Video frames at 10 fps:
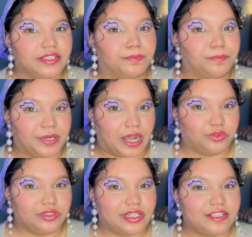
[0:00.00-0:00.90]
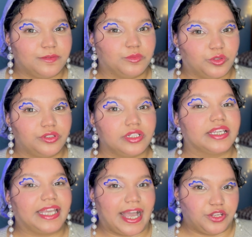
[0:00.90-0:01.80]
brown is more
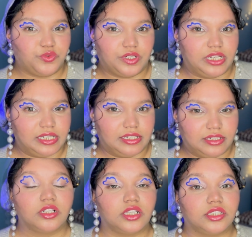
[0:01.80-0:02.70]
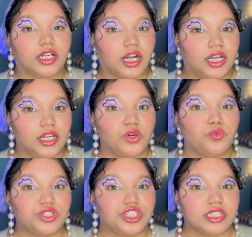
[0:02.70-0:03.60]
casual. The color
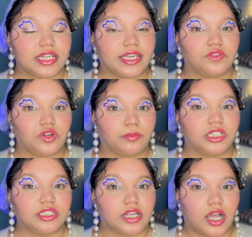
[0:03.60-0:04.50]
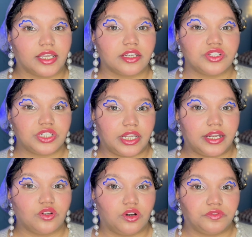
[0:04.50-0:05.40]
which is taken from the darkest
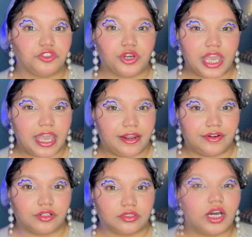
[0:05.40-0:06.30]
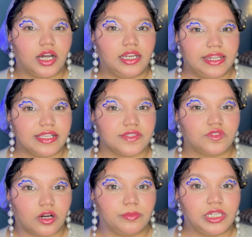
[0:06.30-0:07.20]
shade of your hair. A less
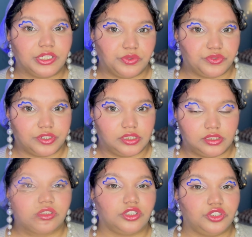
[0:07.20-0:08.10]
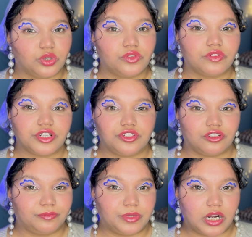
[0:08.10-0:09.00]
formal neutral. Your version
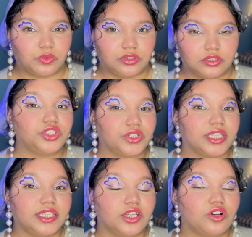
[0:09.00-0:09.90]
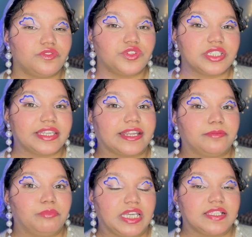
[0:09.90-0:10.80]
of brown. You can think of your second
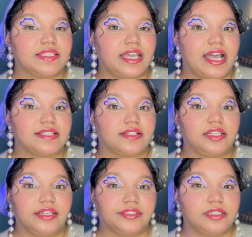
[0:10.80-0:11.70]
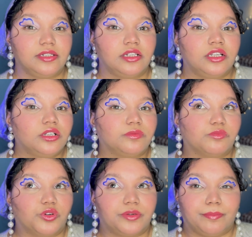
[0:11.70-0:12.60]
base as a little
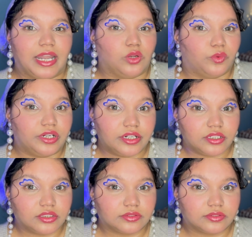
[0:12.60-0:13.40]
more mellower,